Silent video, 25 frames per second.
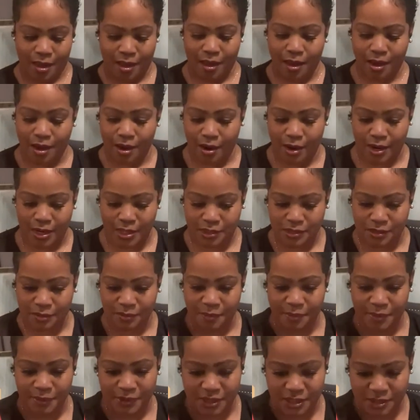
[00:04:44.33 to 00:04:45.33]
All right, so let me
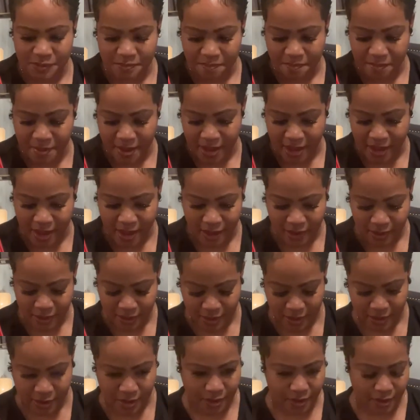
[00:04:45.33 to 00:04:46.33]
put this
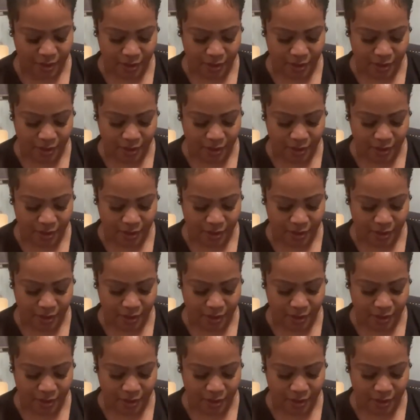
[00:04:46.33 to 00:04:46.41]
back.